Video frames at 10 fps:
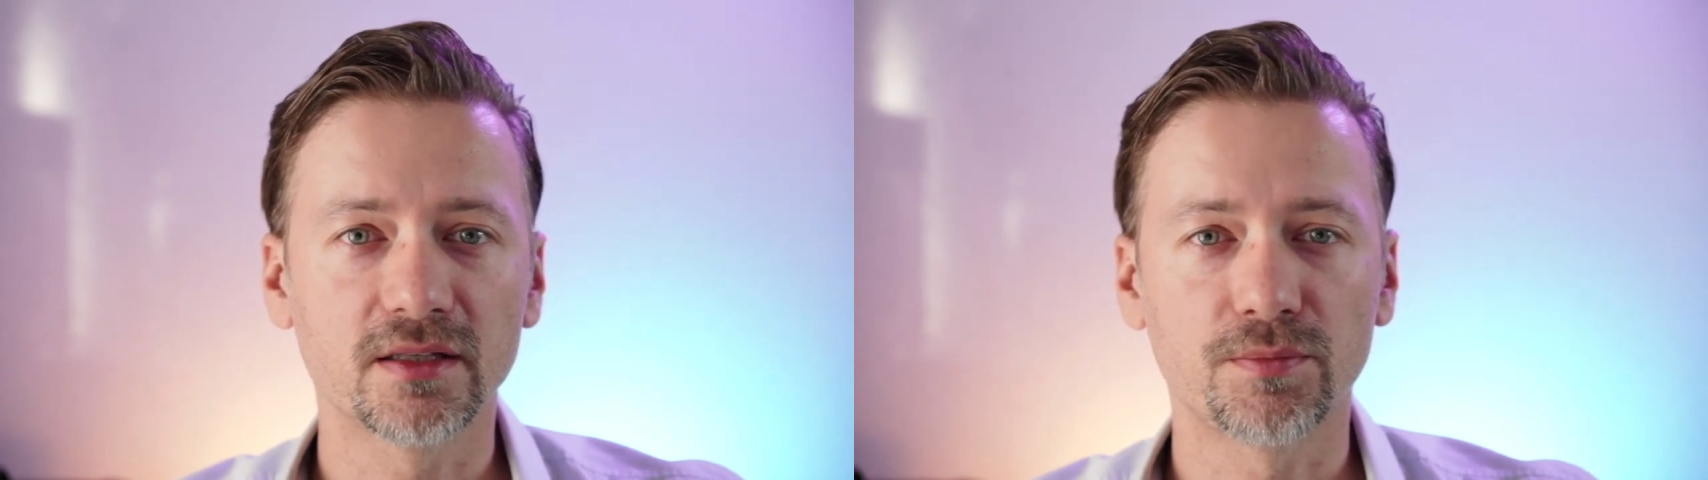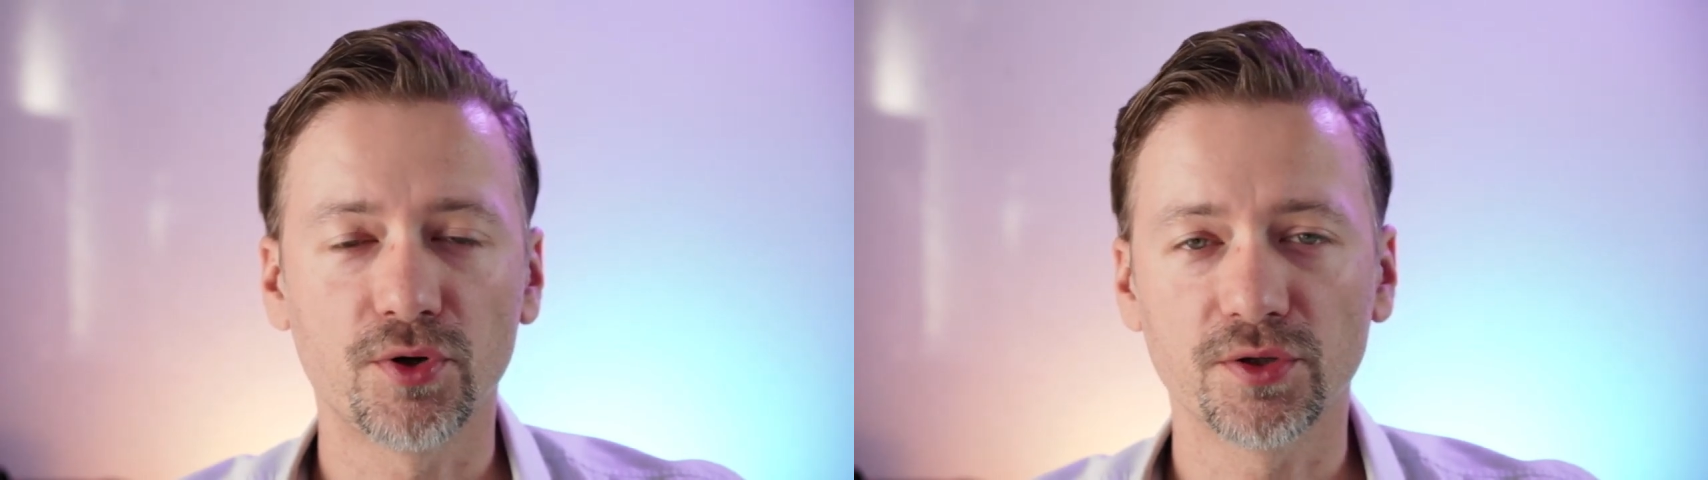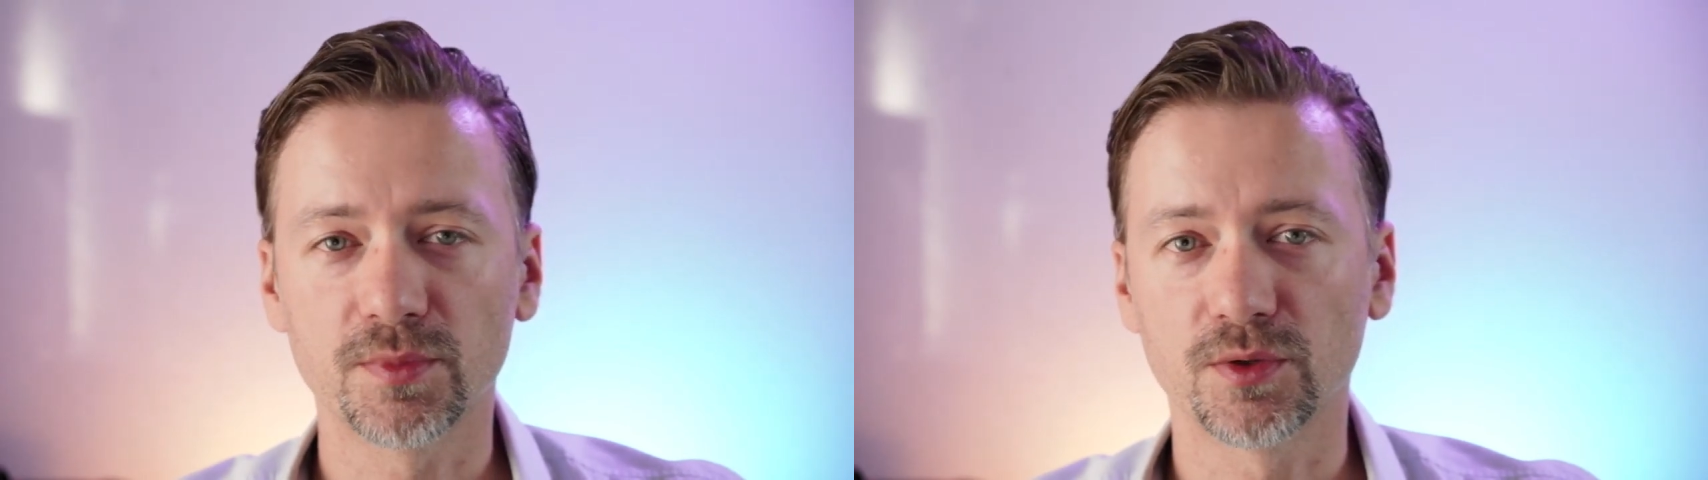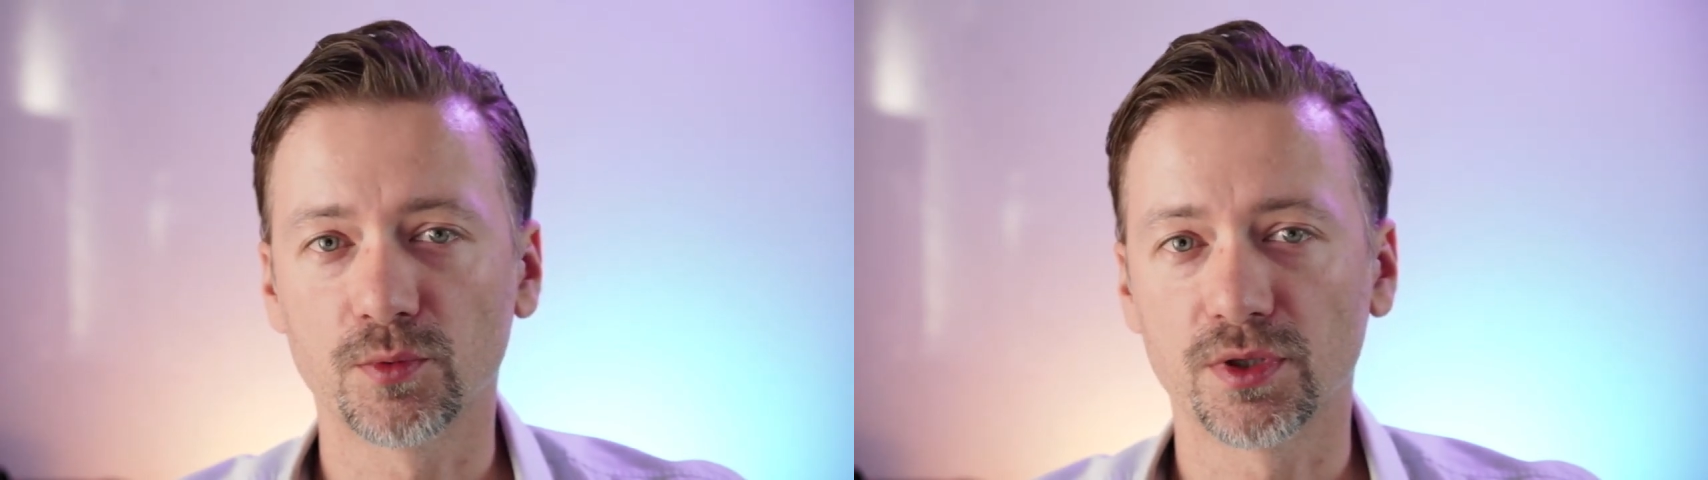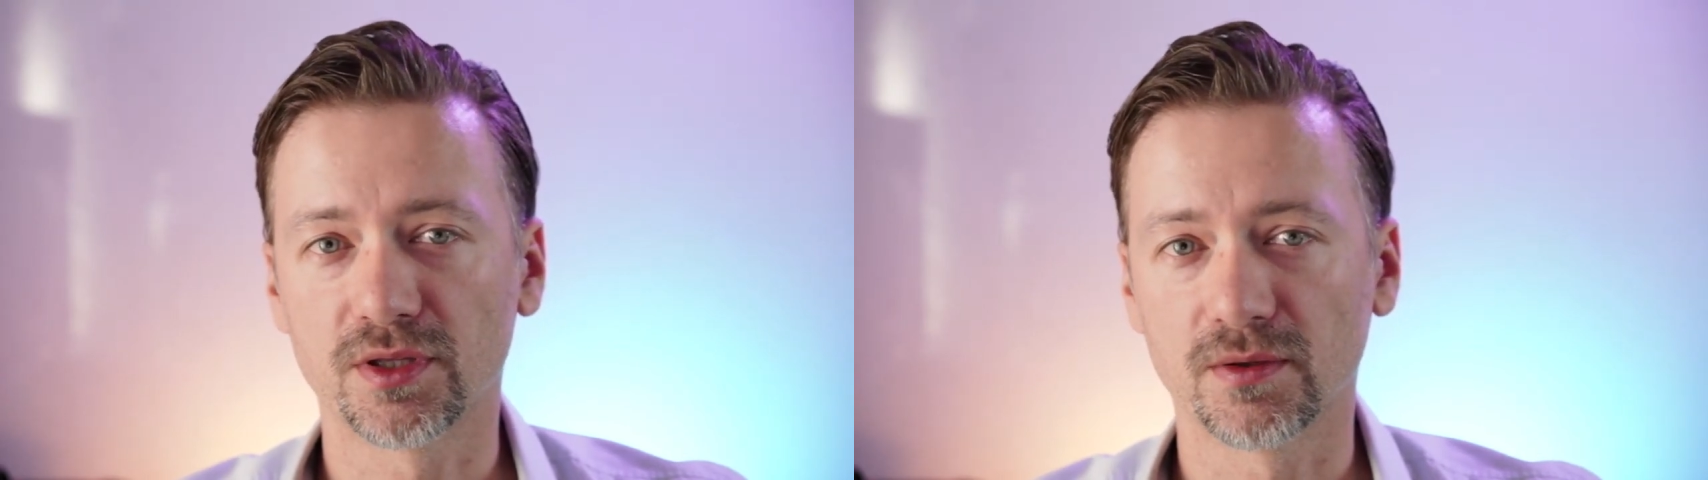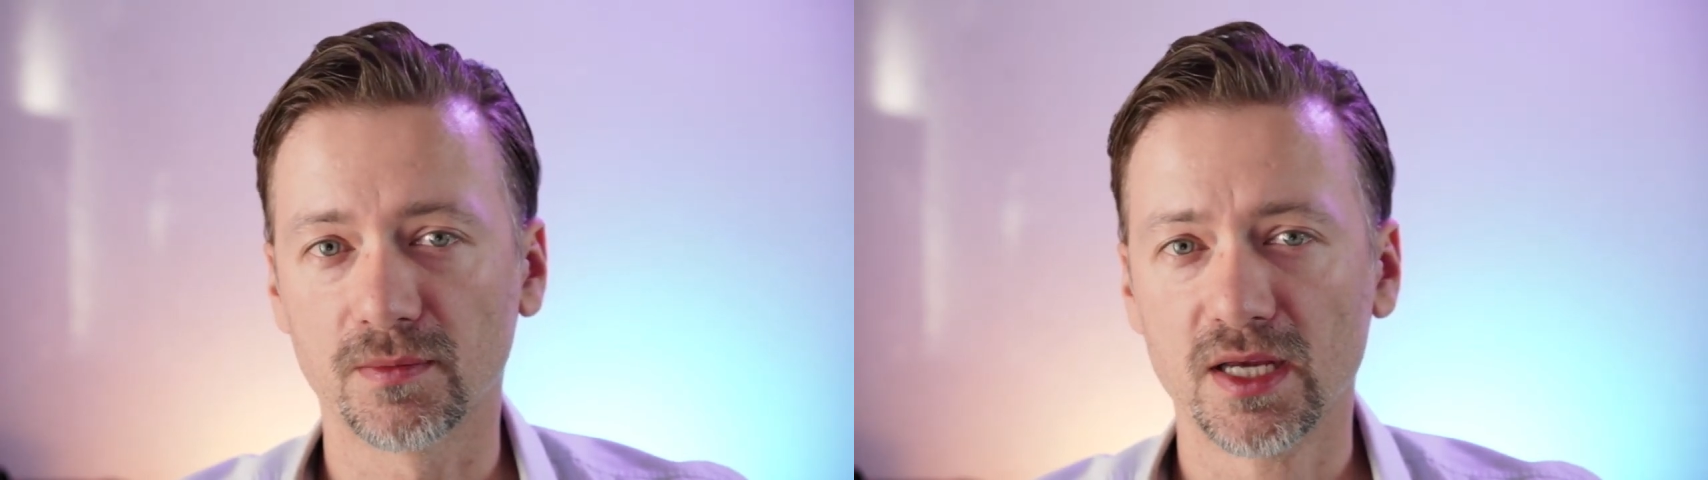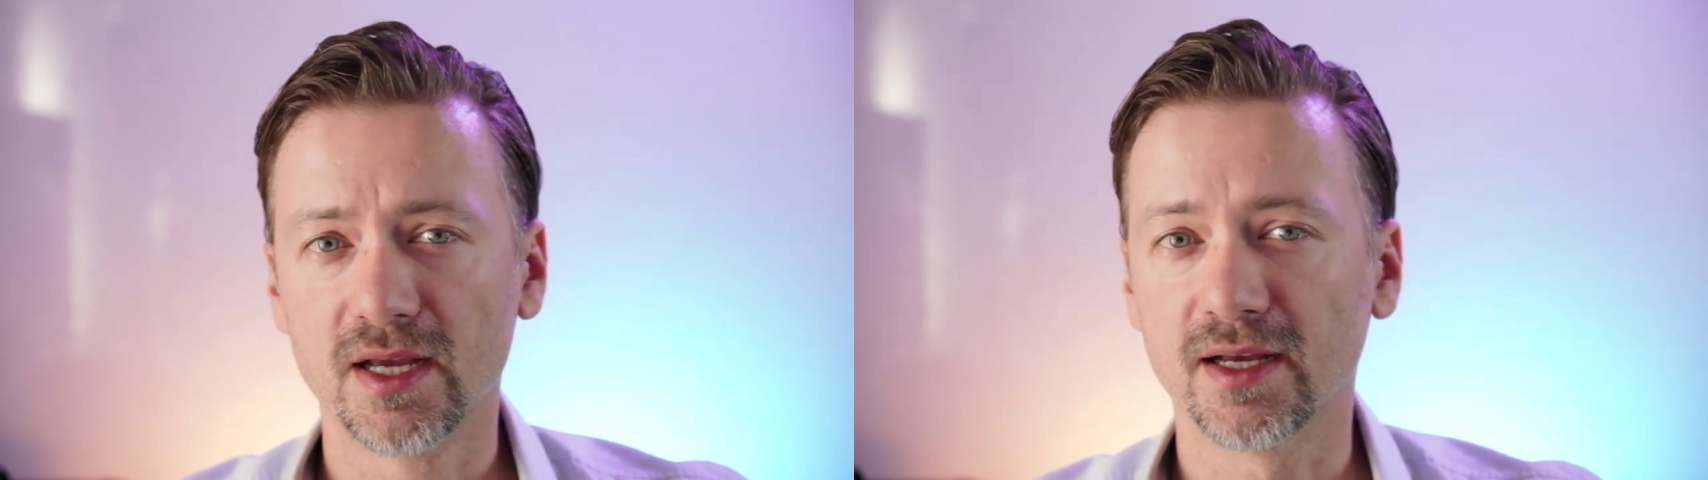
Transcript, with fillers: an appointment with them